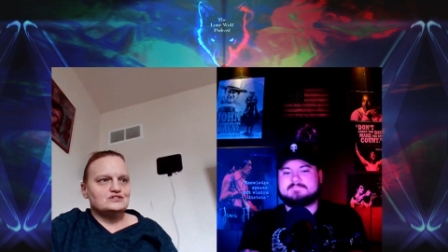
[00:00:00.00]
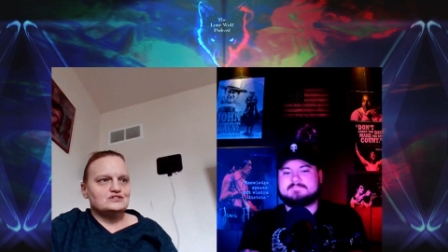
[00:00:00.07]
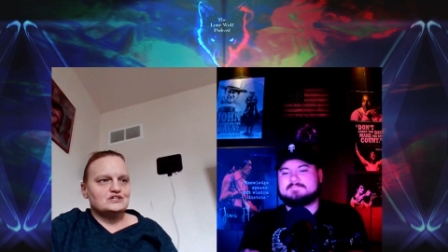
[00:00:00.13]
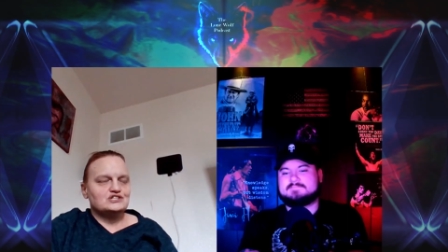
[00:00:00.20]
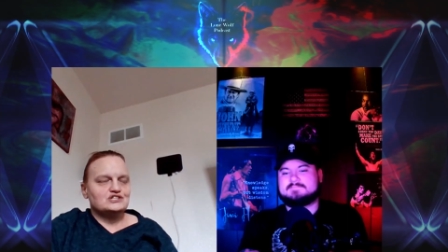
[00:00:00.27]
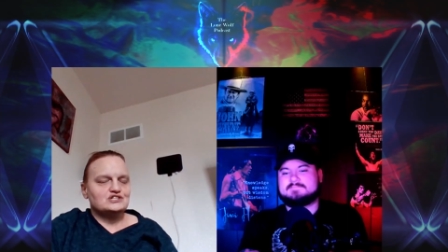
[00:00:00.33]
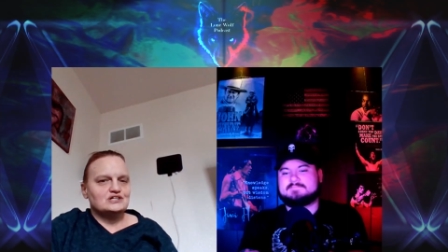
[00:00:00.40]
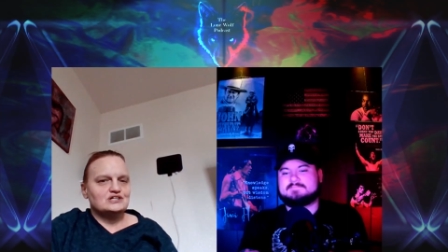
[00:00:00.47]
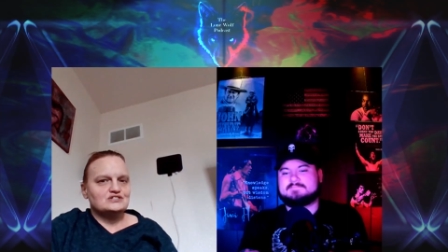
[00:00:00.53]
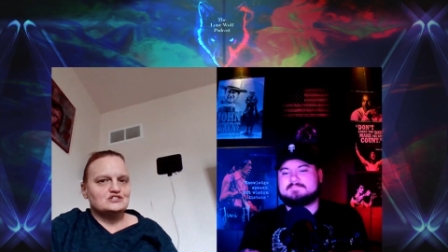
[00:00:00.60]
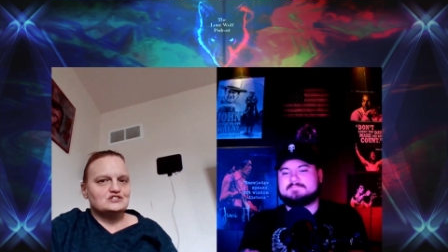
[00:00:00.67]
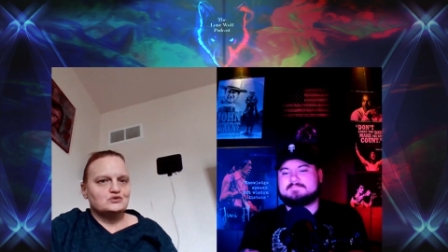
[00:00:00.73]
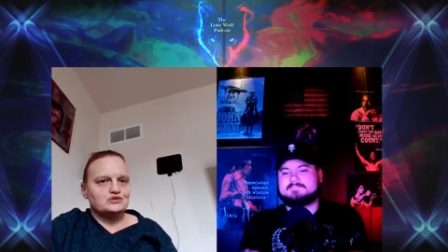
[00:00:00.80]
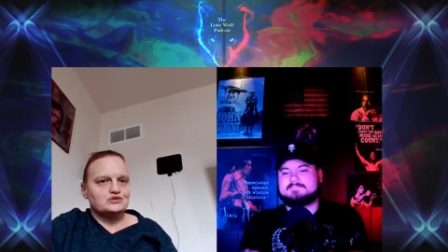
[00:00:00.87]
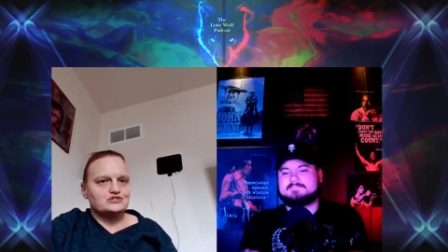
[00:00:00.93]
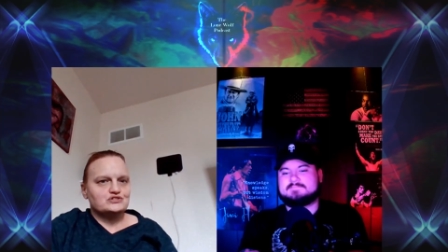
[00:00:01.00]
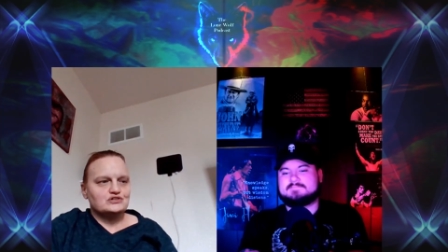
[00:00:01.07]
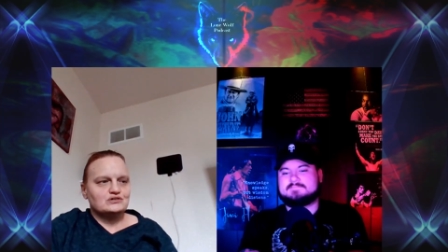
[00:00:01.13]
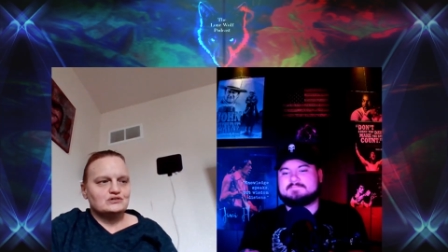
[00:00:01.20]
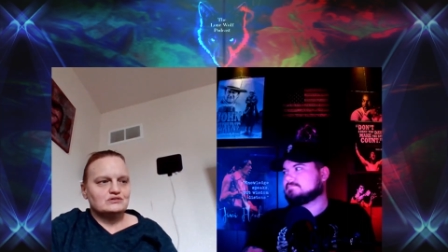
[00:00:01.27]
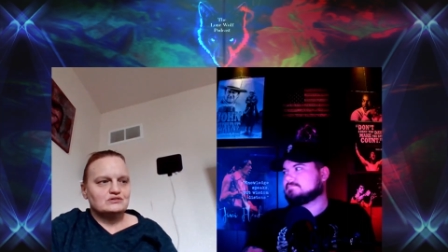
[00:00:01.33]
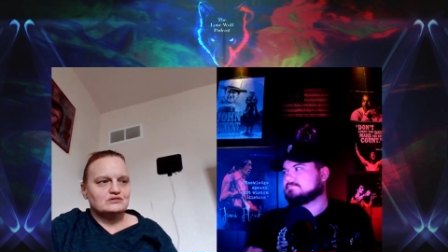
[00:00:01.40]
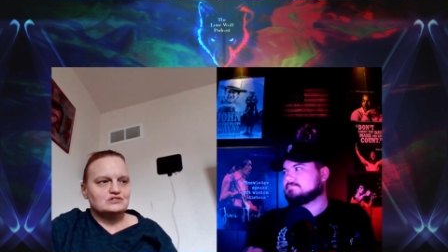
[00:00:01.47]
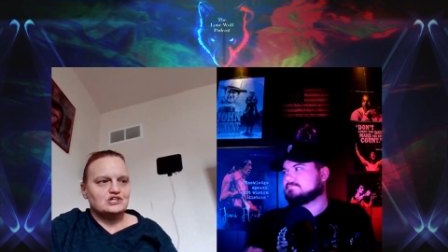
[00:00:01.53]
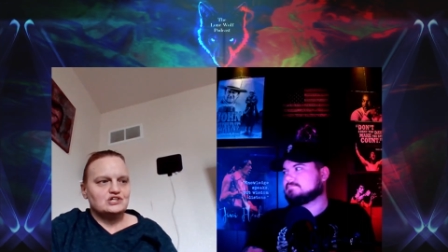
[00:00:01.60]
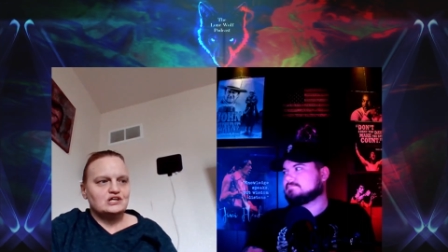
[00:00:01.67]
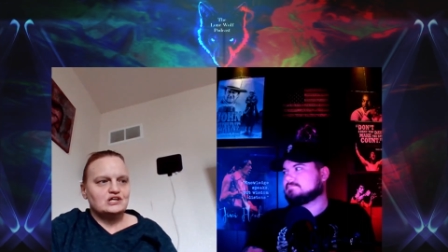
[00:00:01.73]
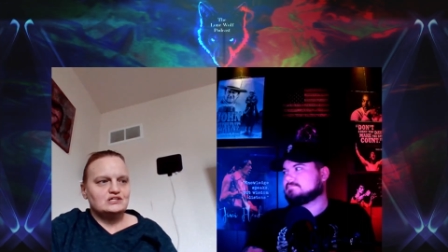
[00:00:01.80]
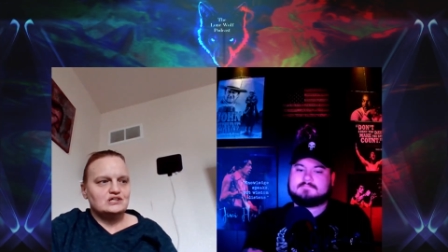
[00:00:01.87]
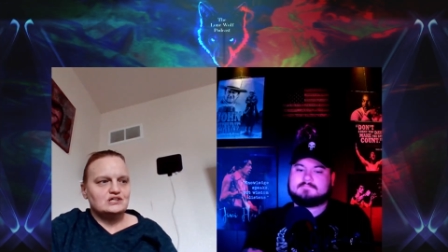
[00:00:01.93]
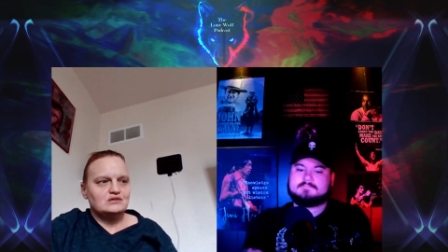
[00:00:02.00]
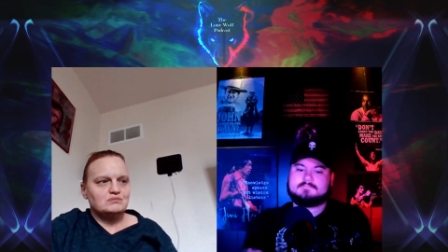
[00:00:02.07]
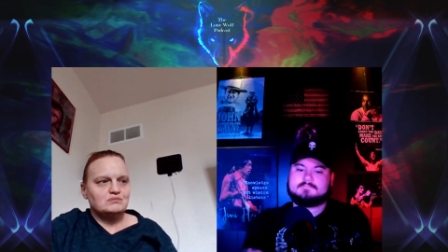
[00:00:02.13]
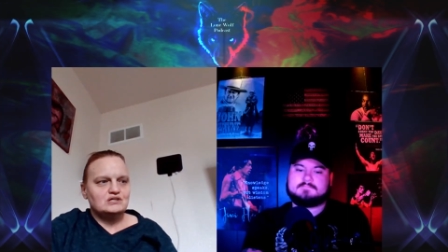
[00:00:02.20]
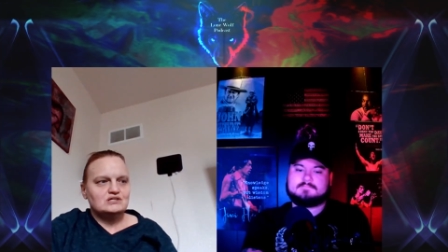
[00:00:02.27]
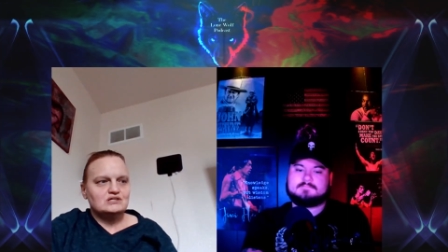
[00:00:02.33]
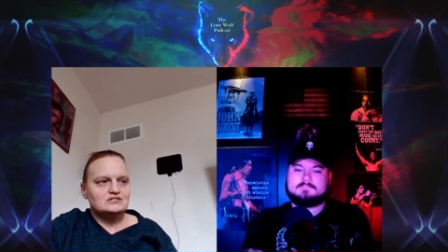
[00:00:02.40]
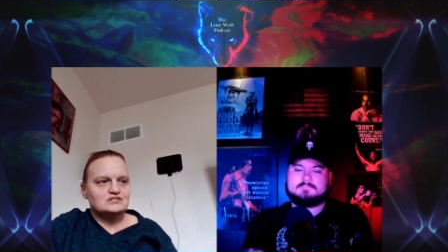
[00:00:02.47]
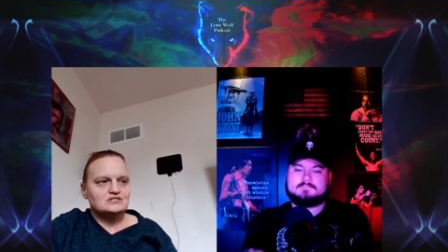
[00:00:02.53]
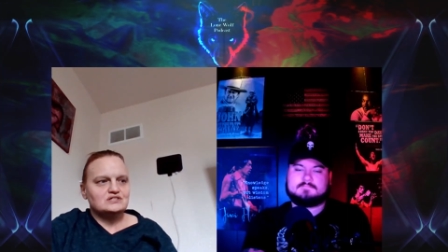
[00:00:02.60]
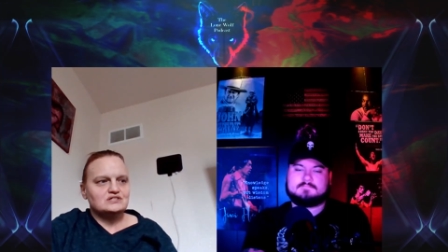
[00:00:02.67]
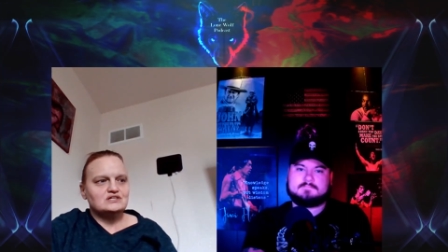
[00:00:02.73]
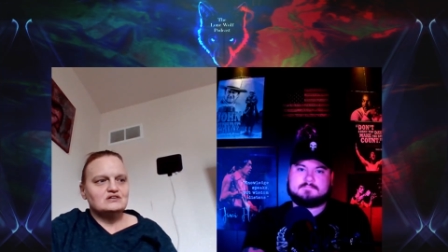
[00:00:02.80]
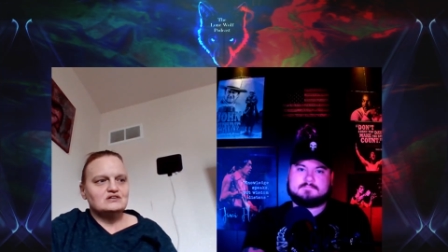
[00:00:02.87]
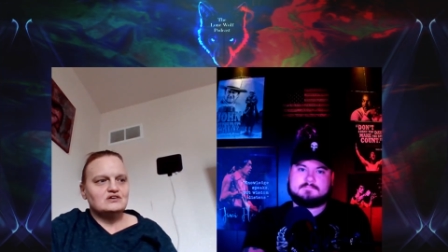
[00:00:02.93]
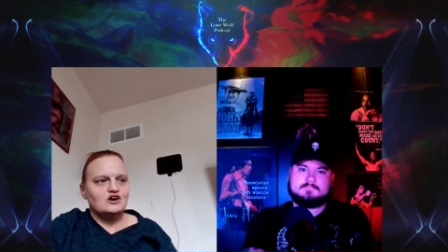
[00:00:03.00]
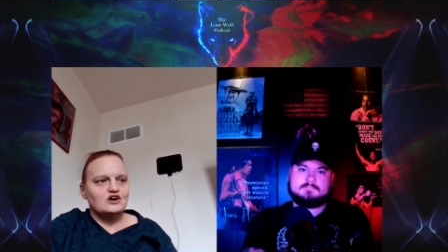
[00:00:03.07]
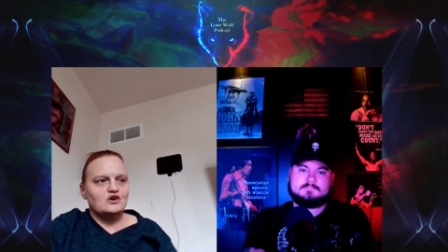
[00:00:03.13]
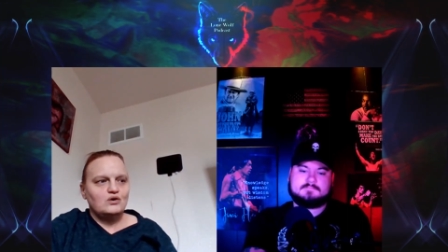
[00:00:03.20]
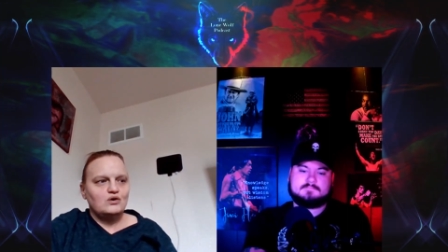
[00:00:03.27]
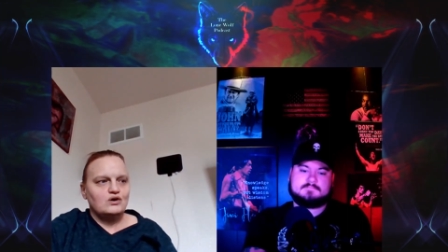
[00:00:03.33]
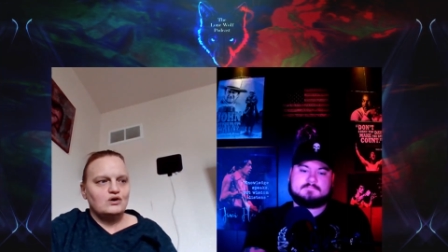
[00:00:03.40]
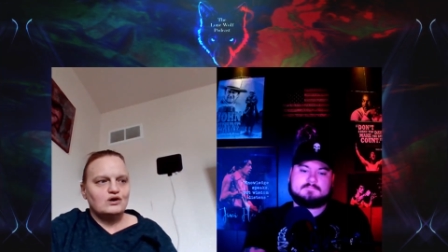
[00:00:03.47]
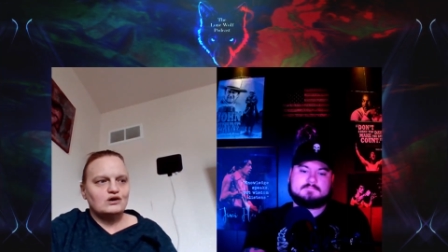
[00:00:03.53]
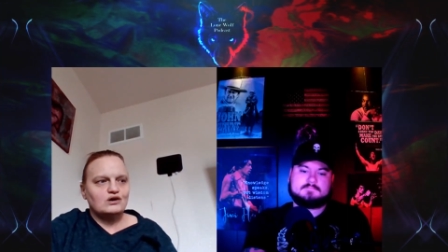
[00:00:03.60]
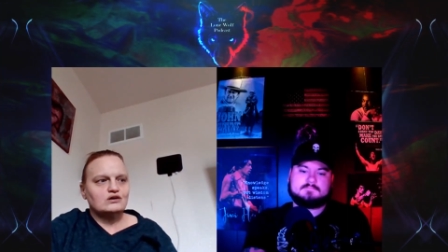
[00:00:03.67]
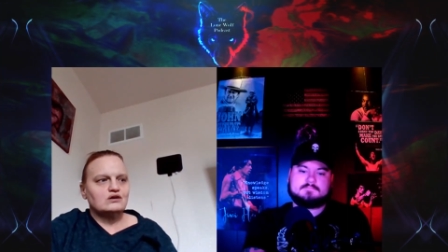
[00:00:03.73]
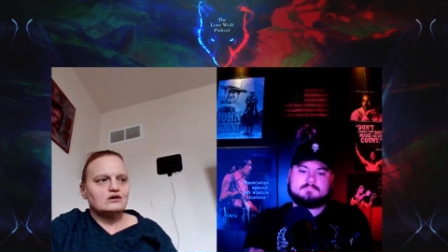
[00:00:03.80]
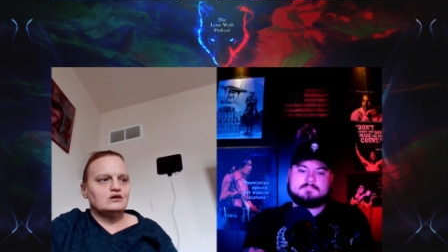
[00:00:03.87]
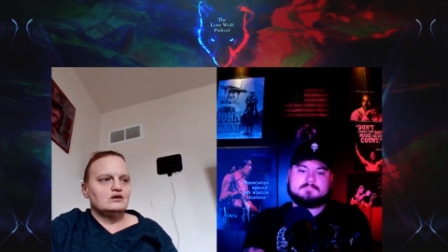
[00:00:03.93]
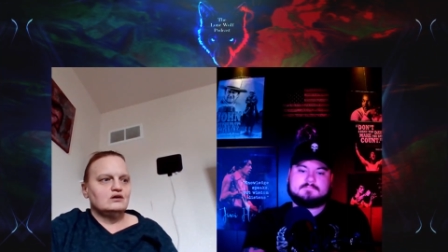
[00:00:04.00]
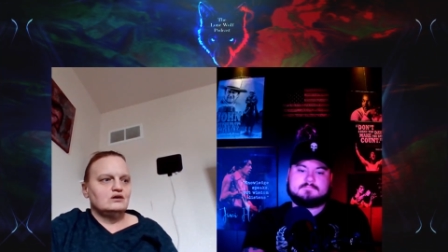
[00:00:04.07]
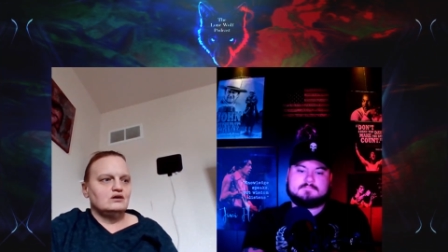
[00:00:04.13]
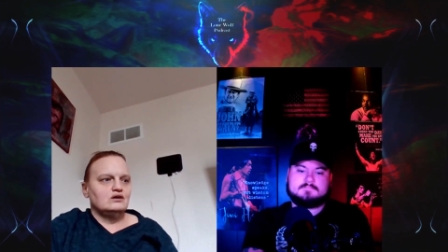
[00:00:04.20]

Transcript: organization has endorsed her. JD, BNC, OR,